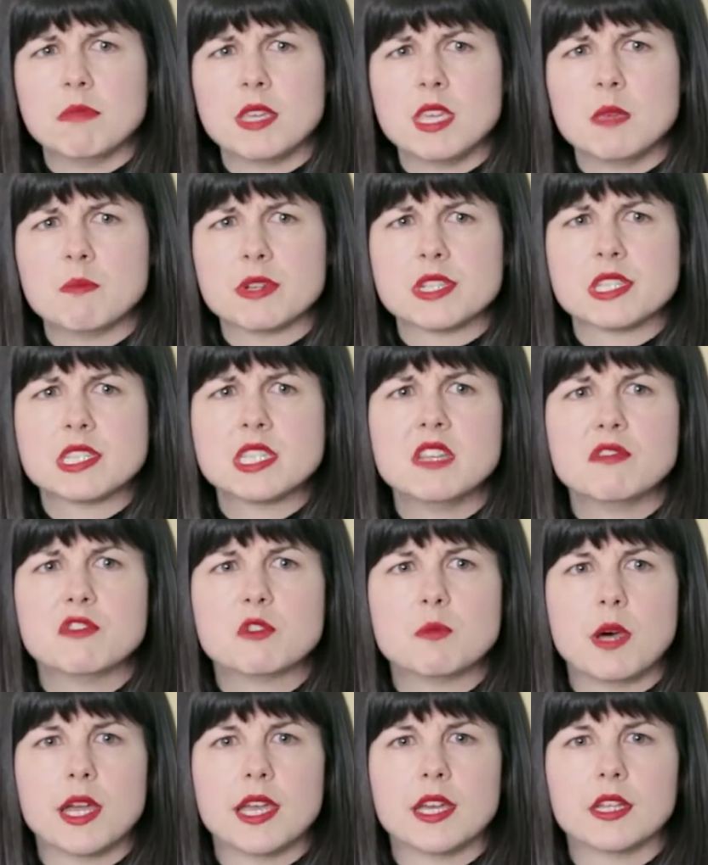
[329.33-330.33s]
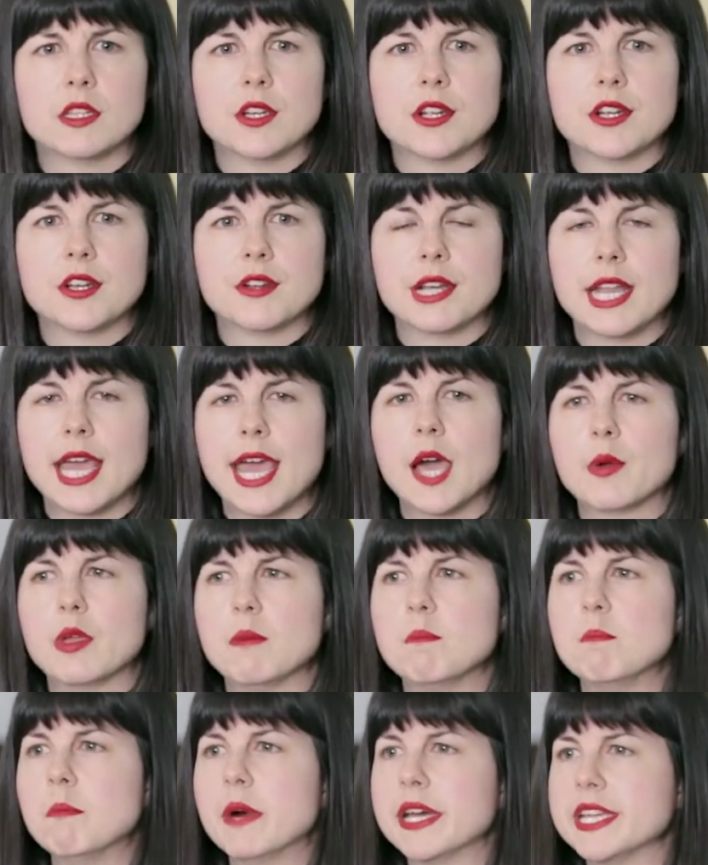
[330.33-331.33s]
be perceived by a learner and how
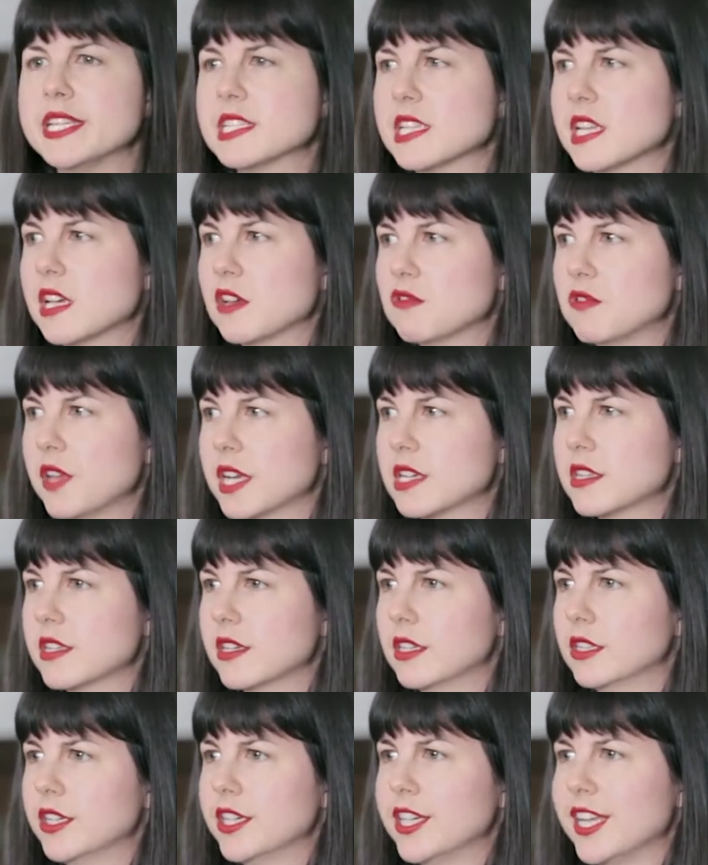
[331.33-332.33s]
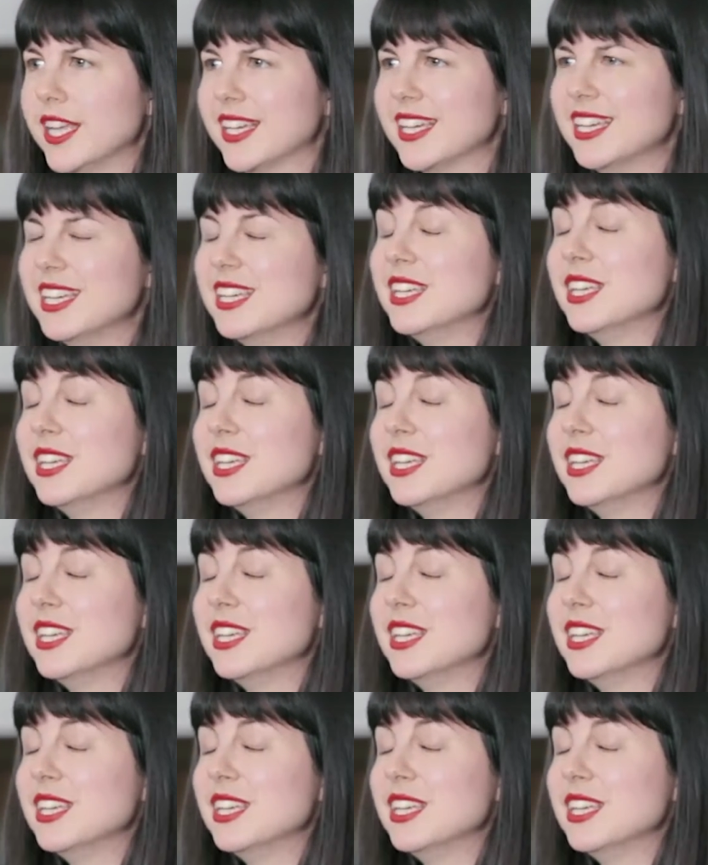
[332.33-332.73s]
it might affect their learning.